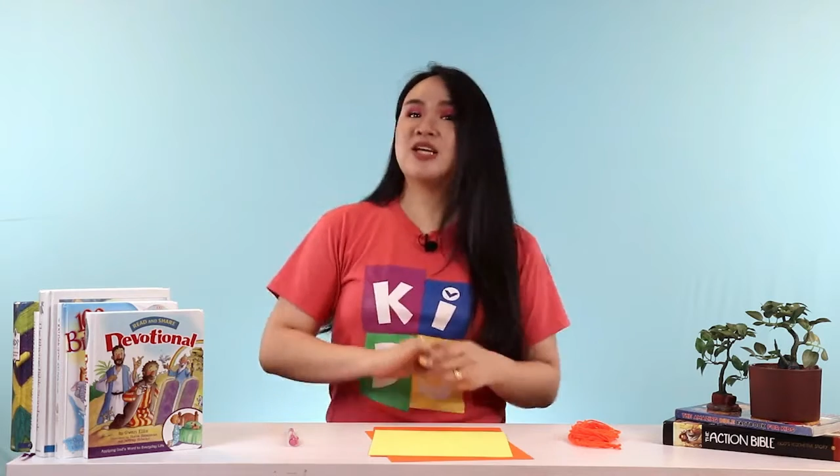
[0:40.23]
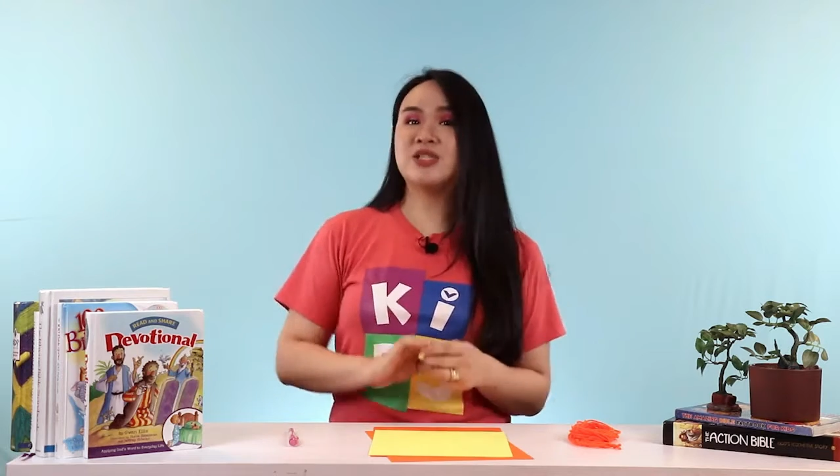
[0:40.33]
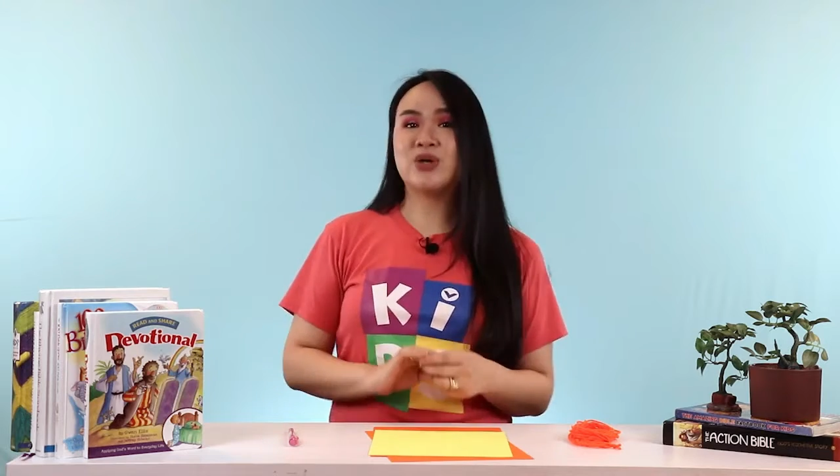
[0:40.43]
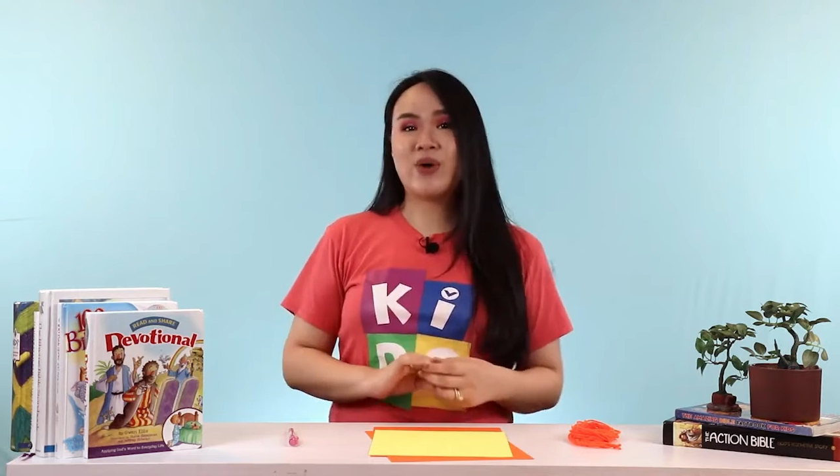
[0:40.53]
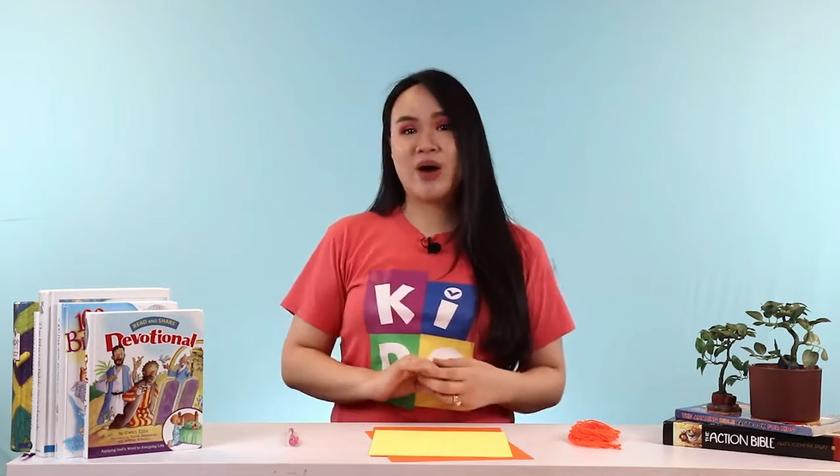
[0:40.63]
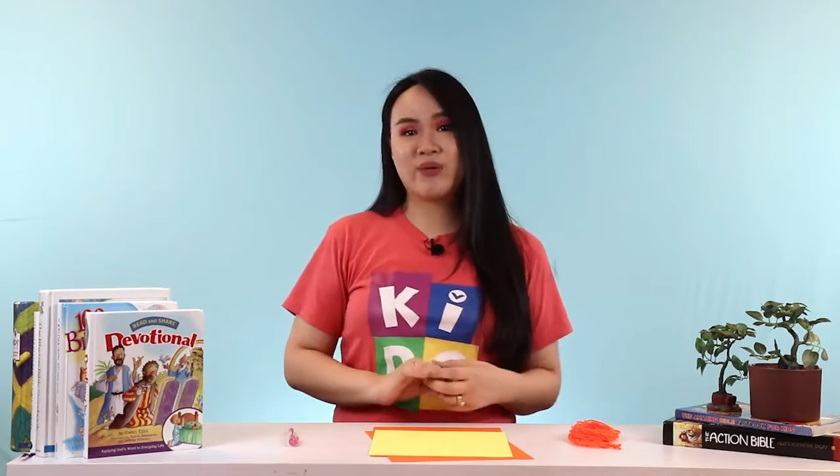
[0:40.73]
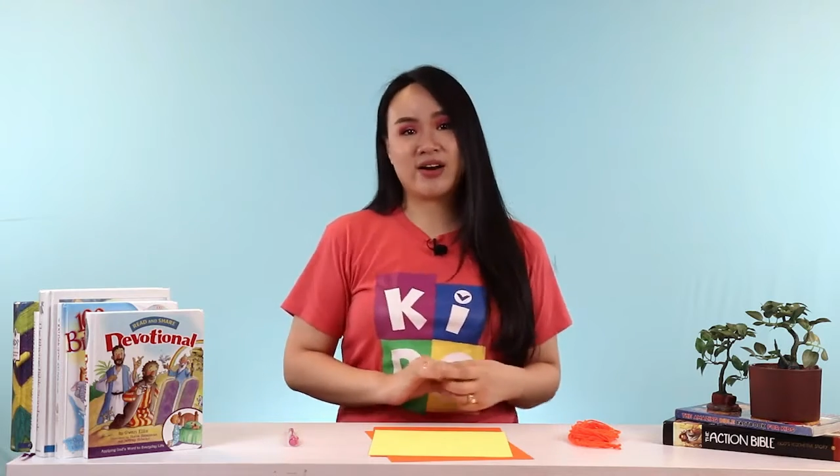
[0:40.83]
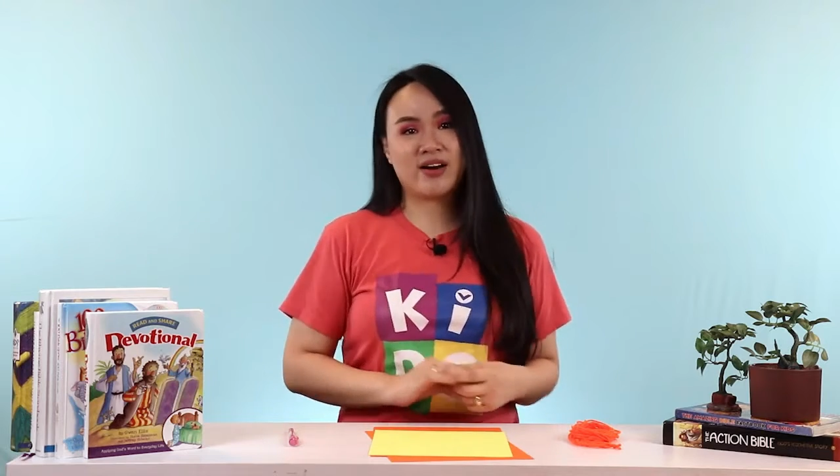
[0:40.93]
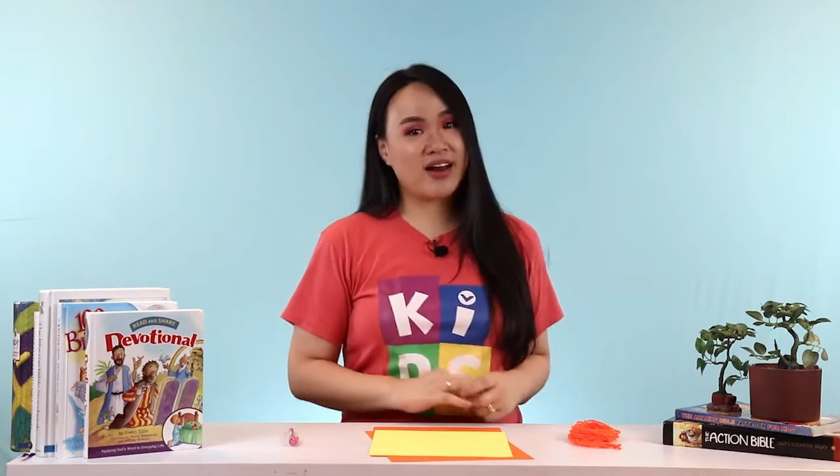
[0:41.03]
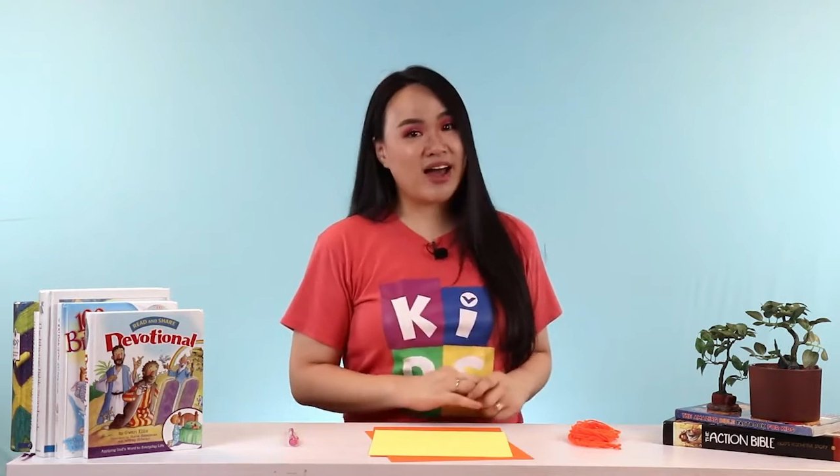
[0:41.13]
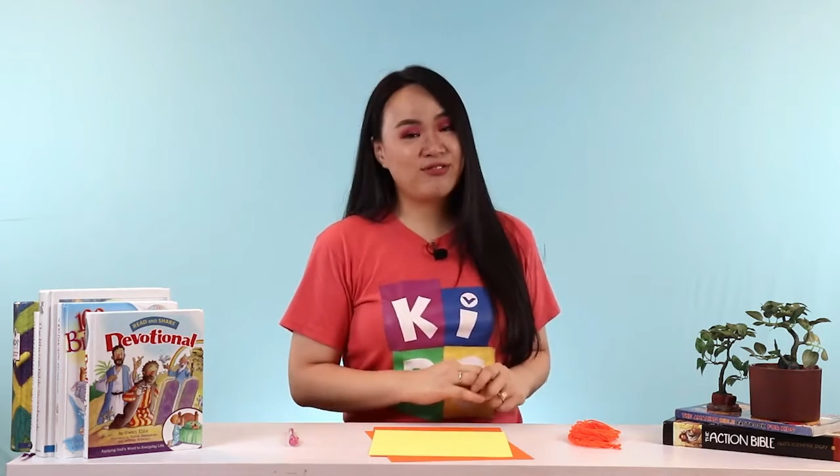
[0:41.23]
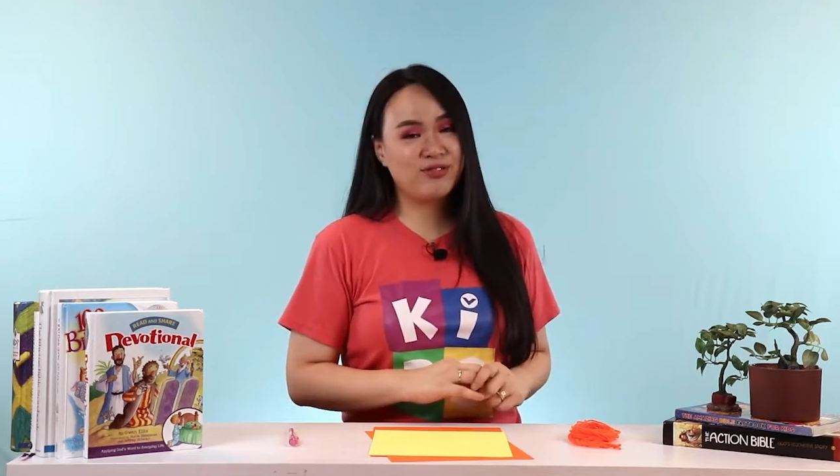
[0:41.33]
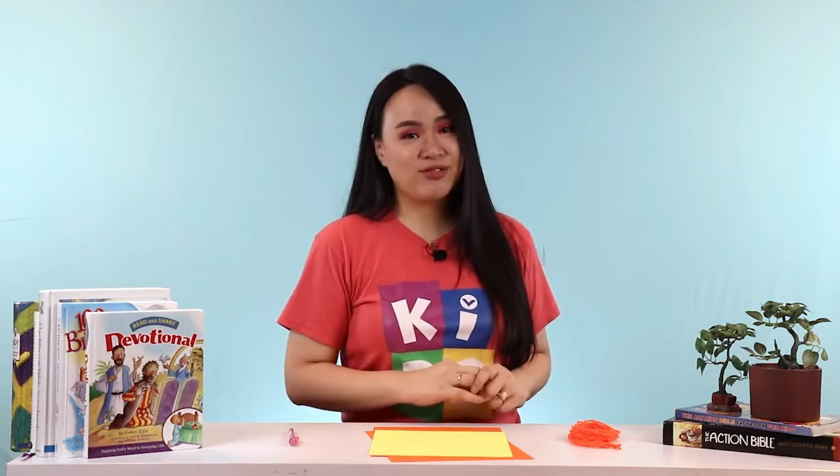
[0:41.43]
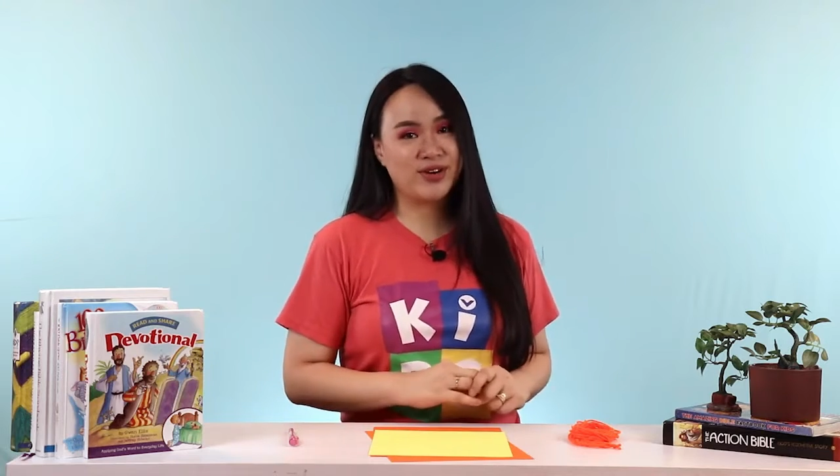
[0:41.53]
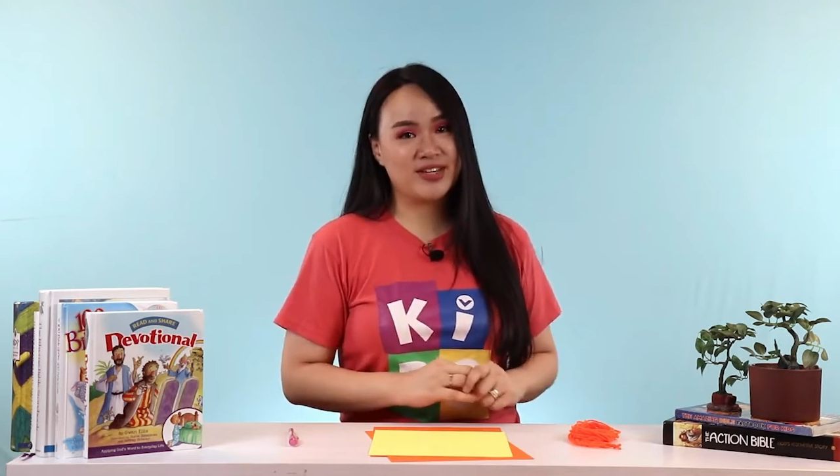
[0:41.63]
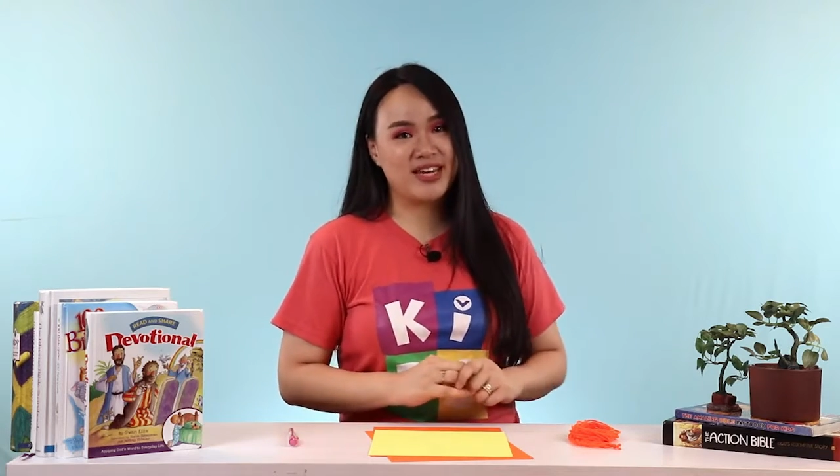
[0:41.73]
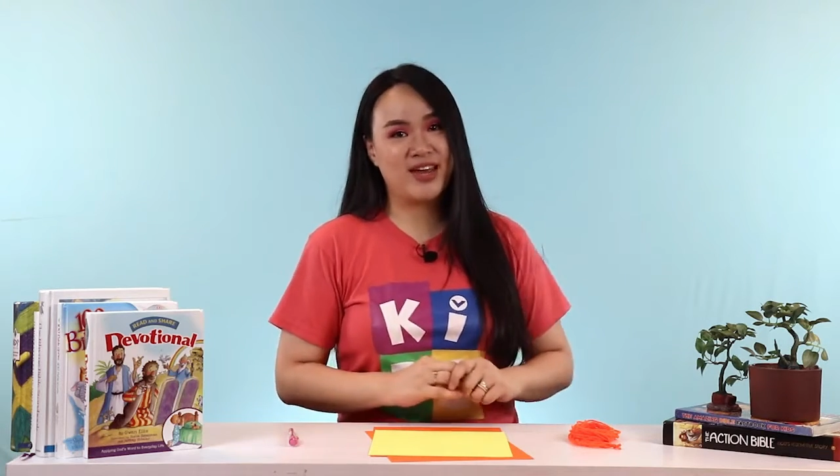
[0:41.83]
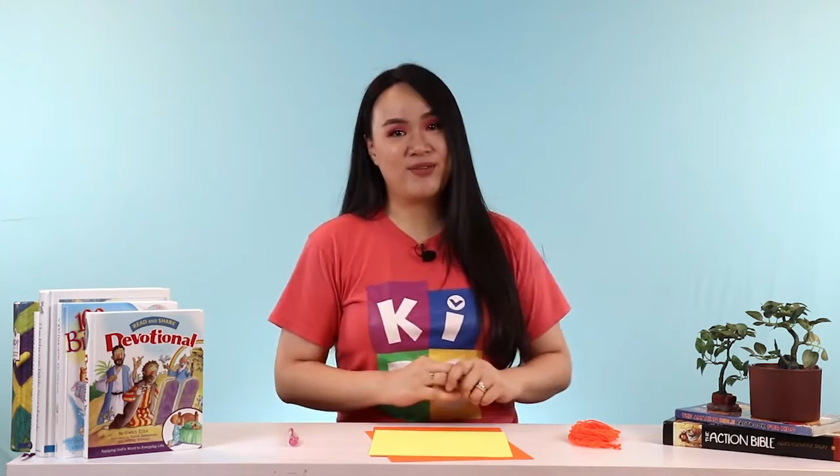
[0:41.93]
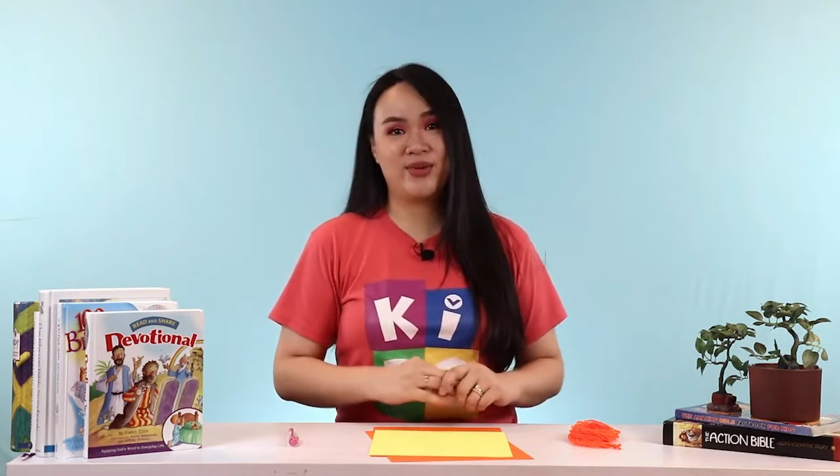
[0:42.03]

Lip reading: so our craft for today